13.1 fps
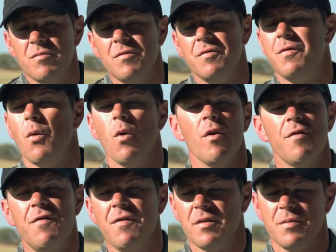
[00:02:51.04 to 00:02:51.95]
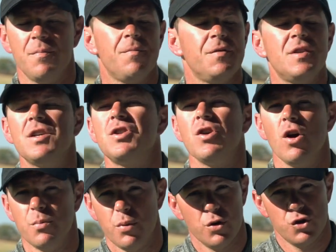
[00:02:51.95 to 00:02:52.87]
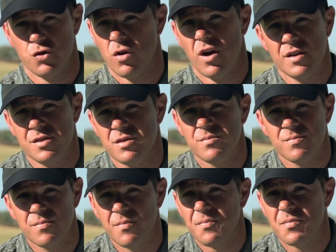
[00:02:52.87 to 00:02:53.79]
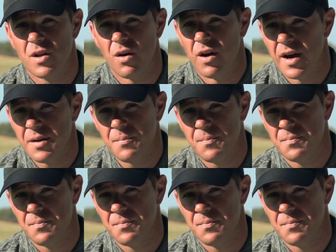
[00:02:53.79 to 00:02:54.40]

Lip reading: 4 6-yard push draws, all right?